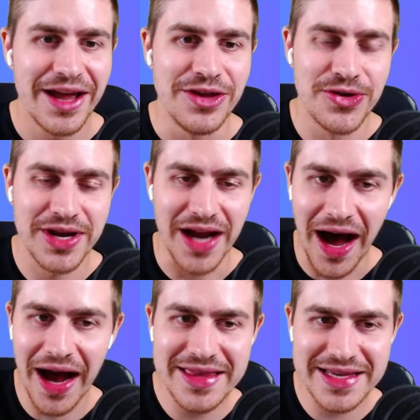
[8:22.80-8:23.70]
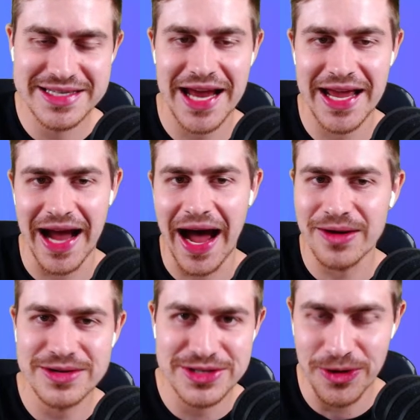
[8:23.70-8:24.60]
You can either take
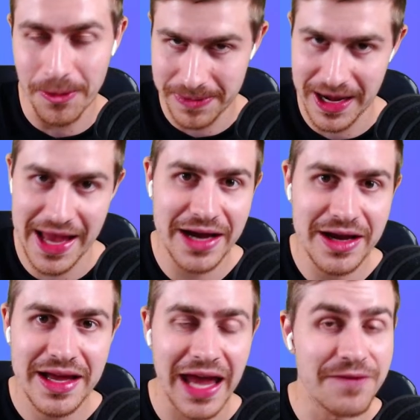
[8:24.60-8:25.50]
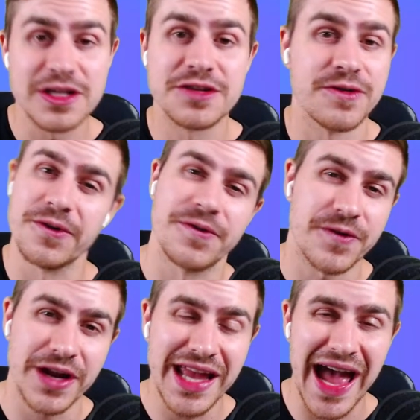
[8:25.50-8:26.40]
out your player. If it's for
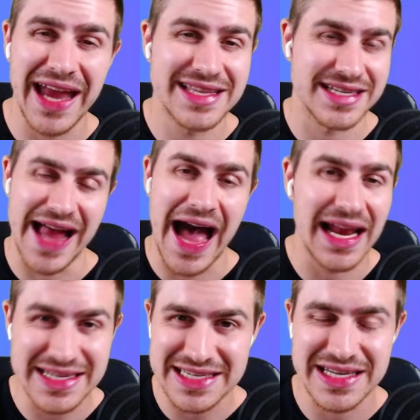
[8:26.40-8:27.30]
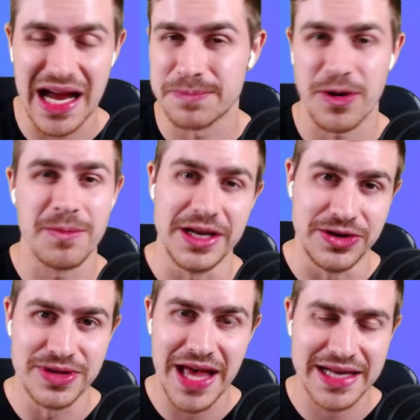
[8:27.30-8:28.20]
free and it's an Alisson, I'd probably
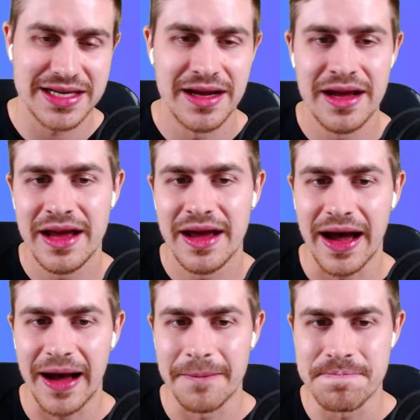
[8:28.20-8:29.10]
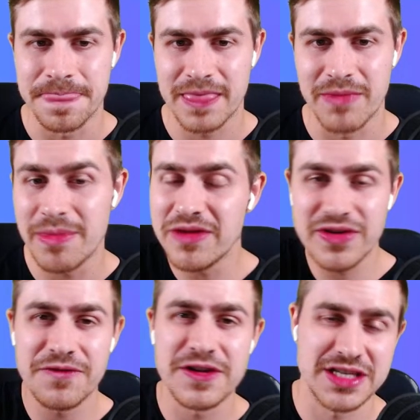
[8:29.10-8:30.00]
do that. Maybe even
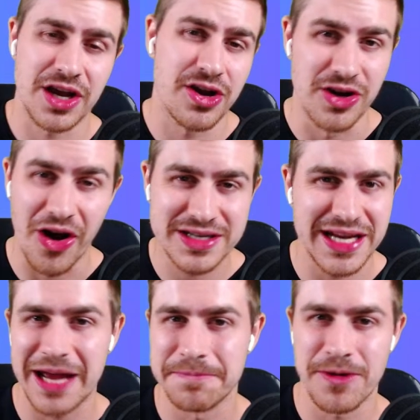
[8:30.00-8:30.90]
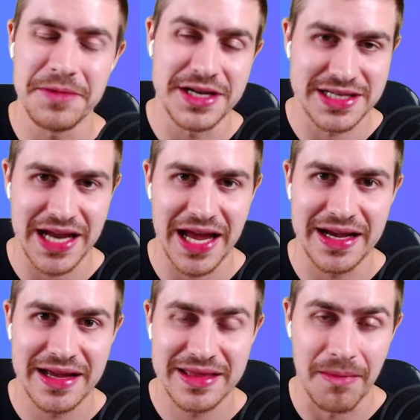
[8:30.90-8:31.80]
if it's a Konate, I'd probably just
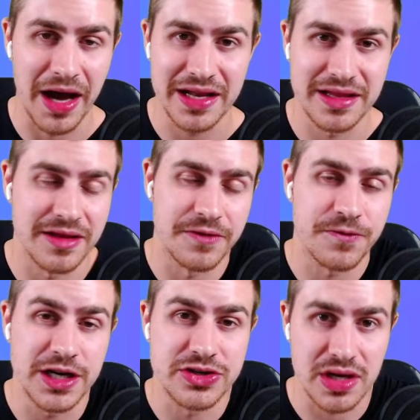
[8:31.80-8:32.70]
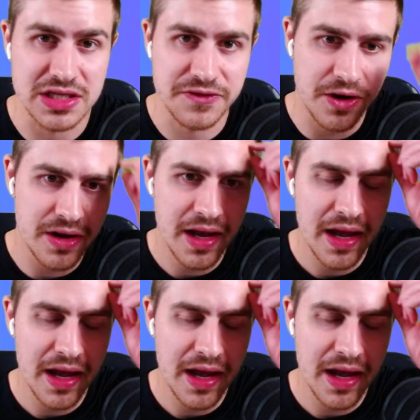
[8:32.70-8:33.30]
take the free transfer.